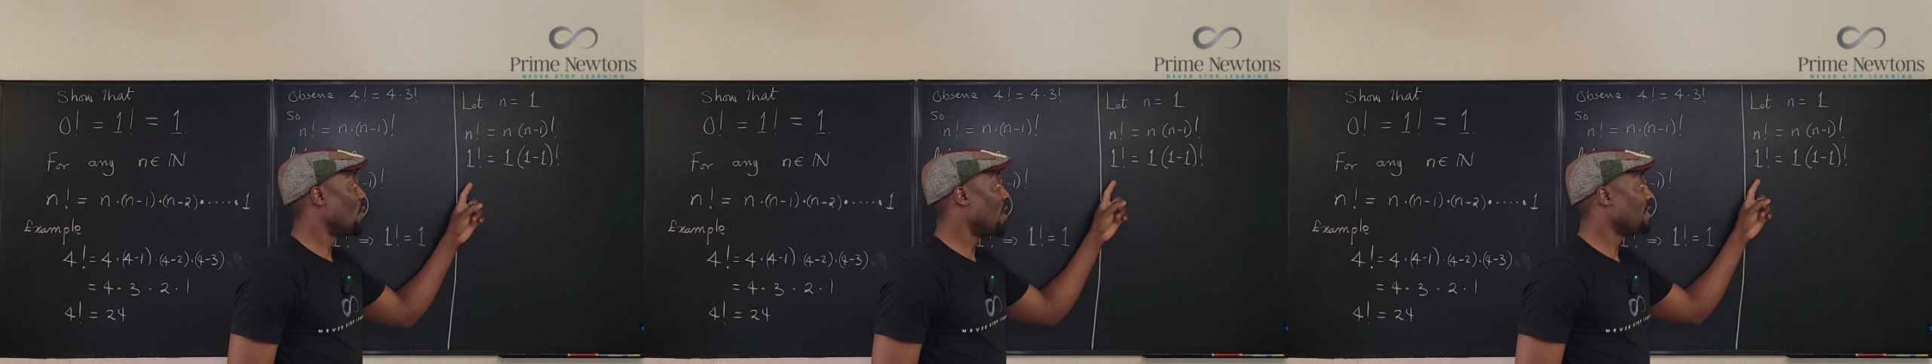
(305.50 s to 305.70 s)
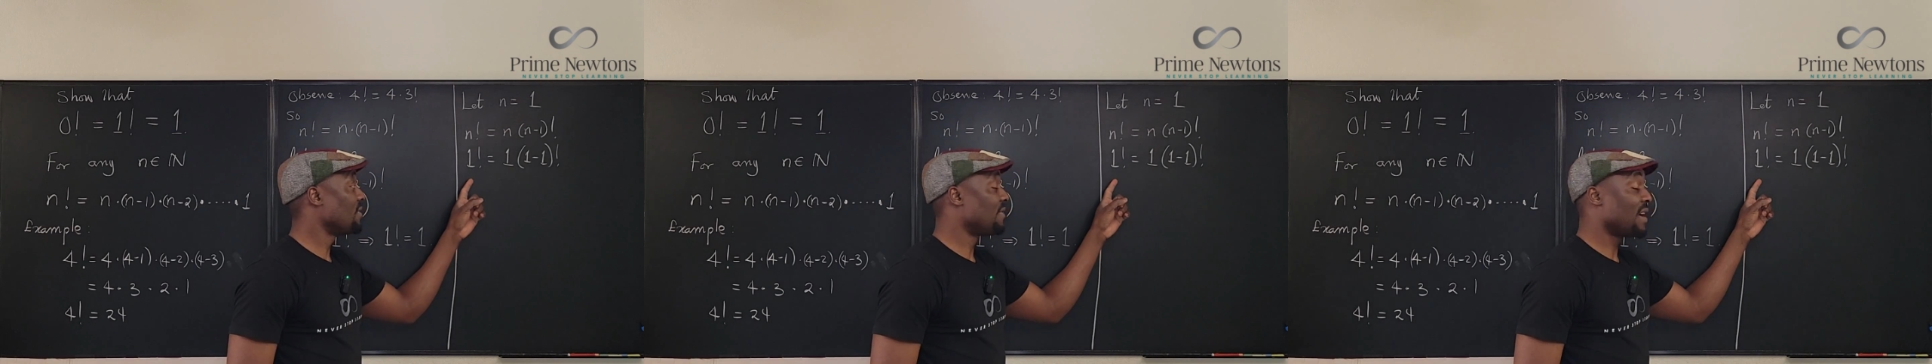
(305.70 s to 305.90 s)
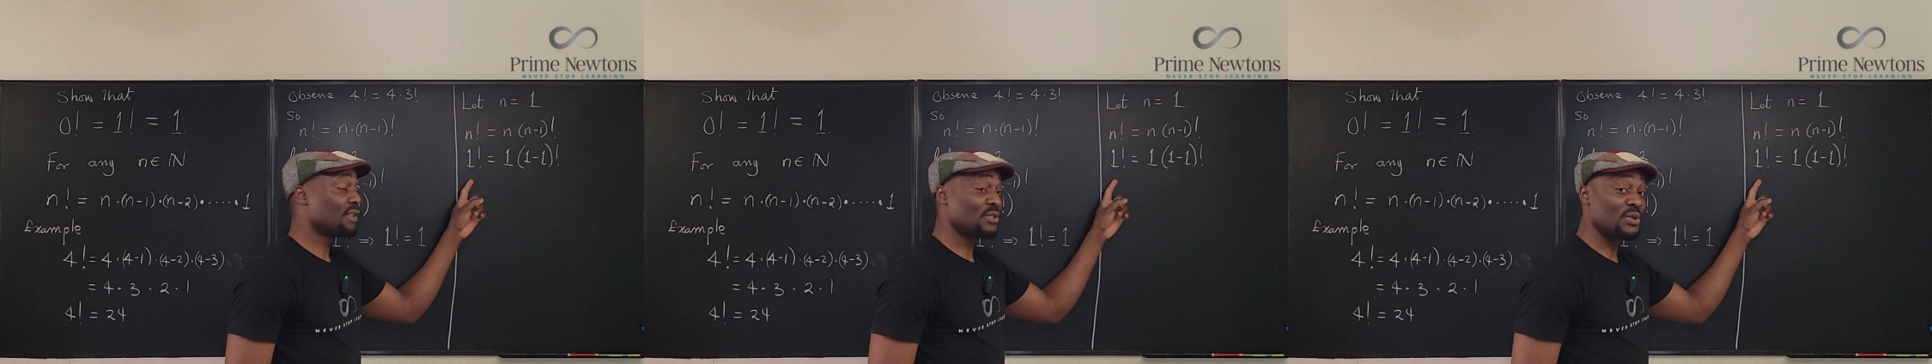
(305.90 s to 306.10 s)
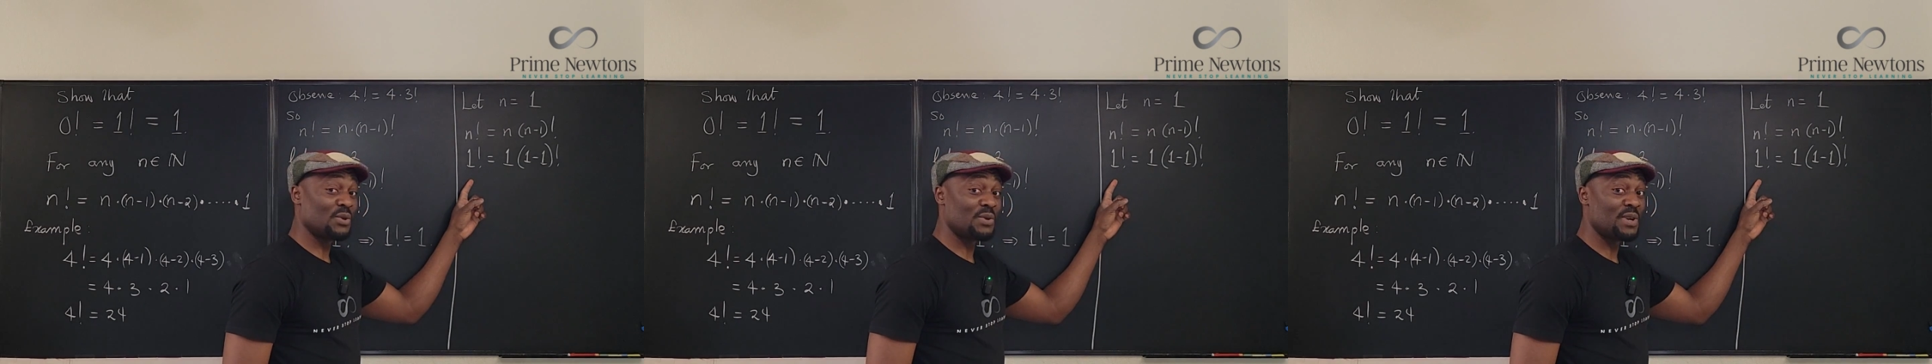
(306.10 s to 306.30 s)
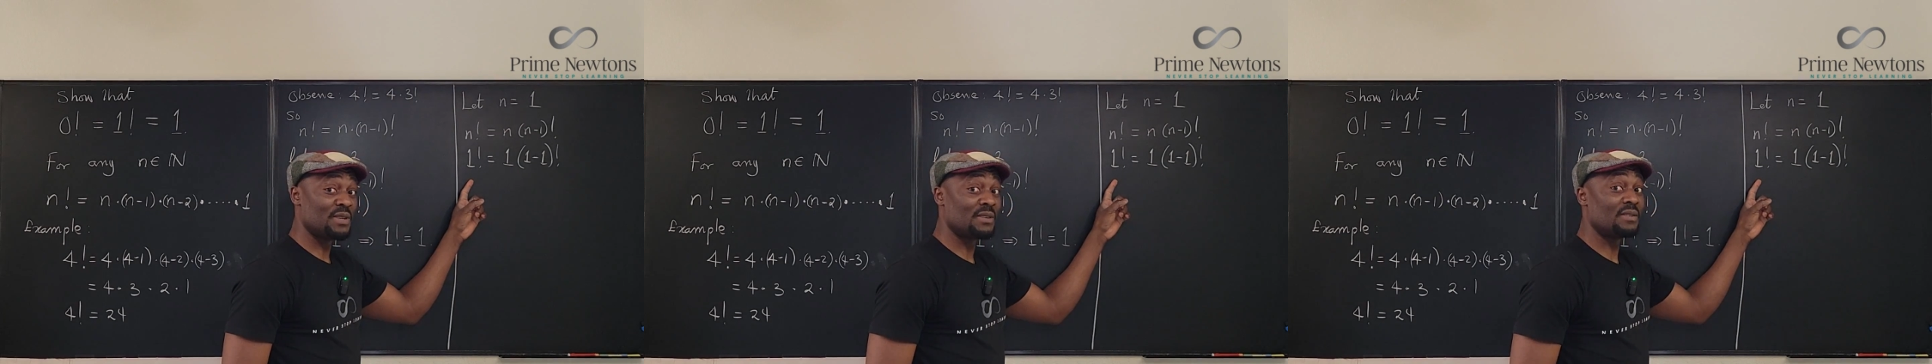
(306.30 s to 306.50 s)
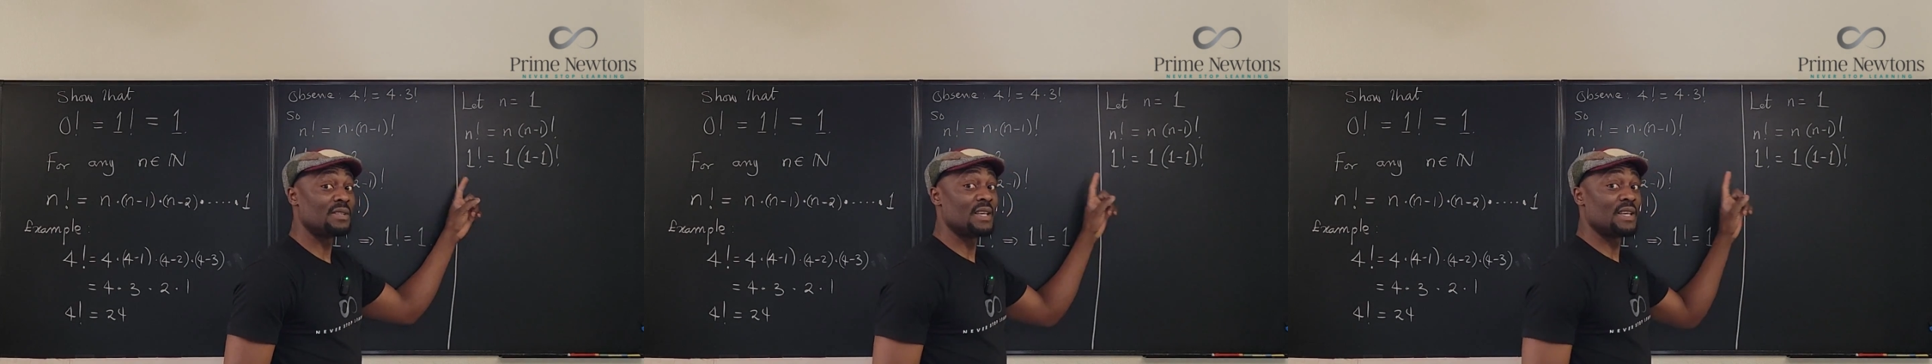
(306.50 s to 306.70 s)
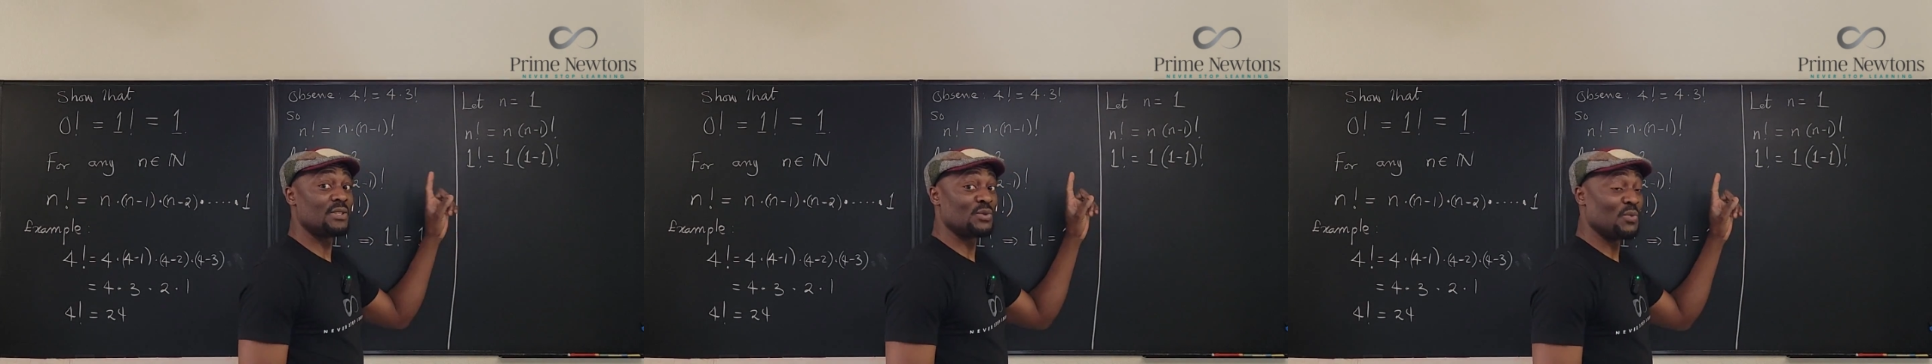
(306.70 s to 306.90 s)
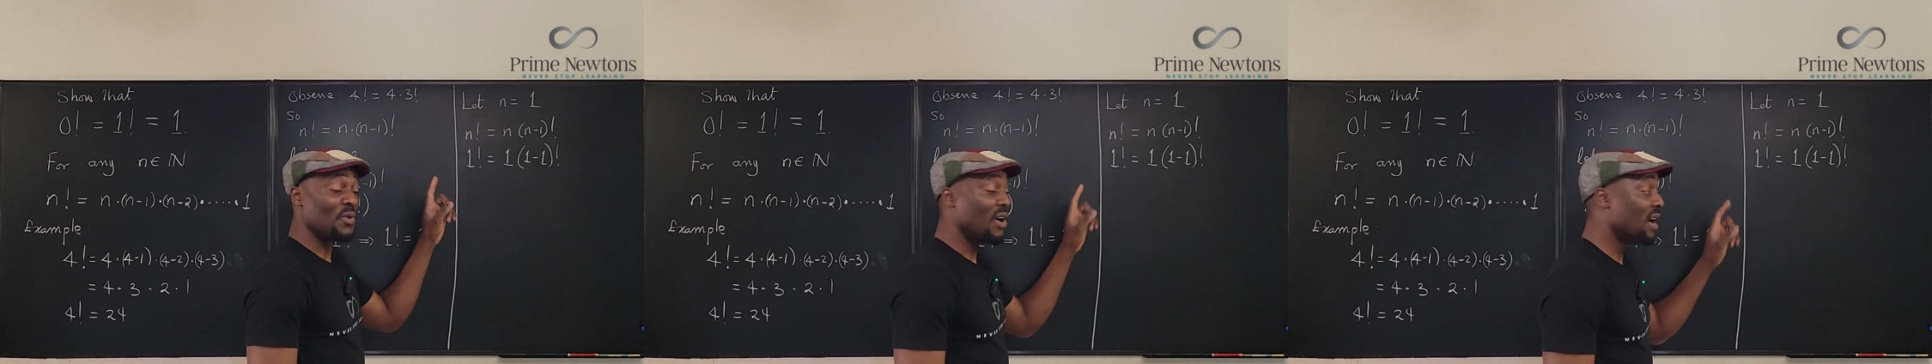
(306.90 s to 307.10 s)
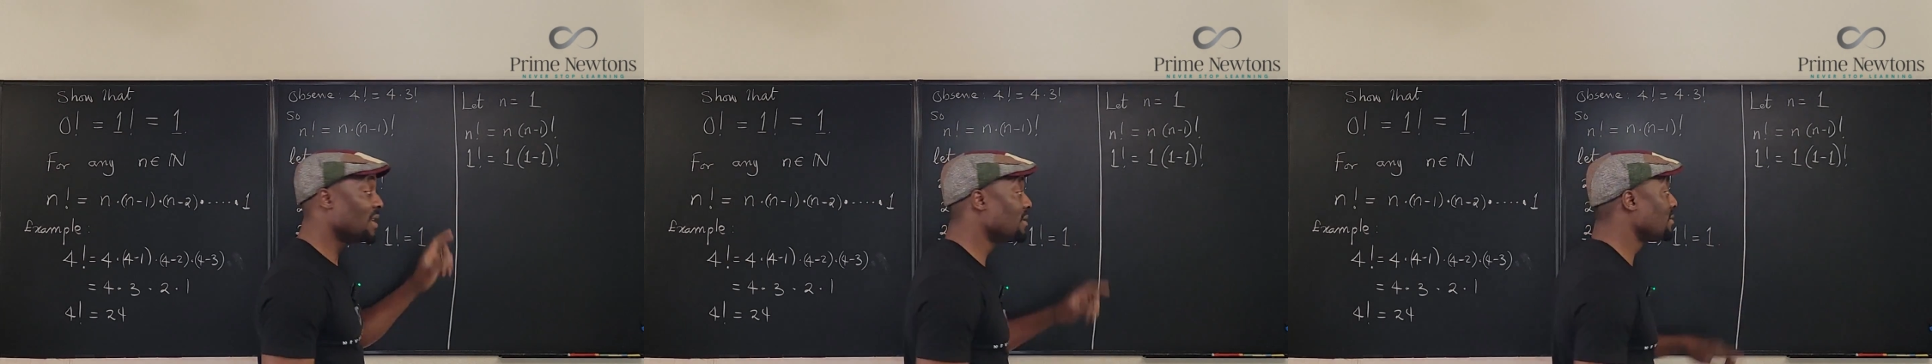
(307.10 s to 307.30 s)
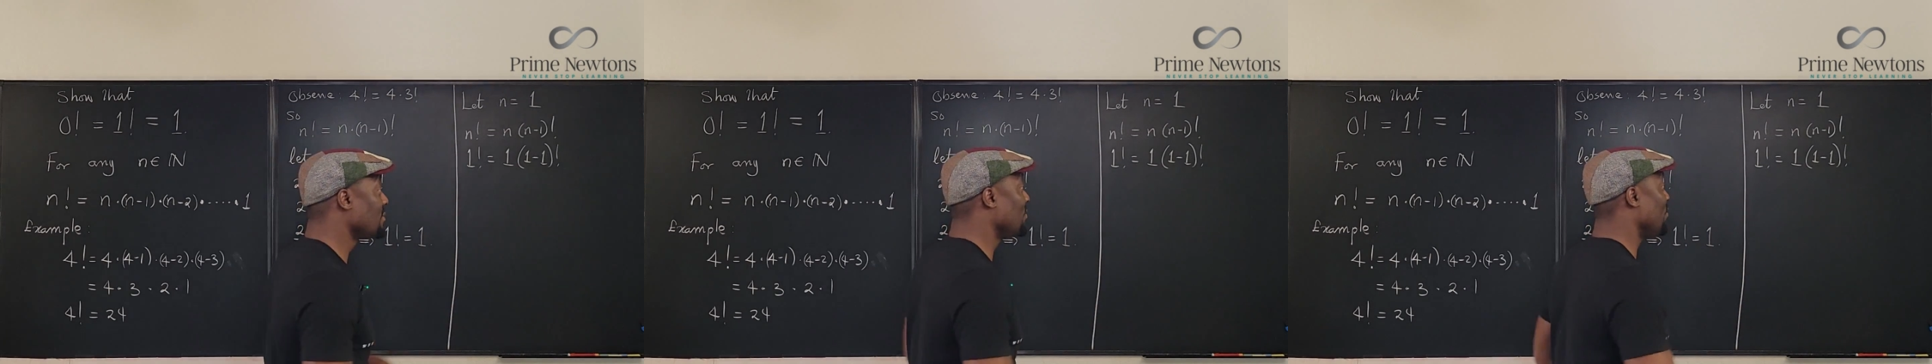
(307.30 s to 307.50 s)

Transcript: 1 factorial is 1.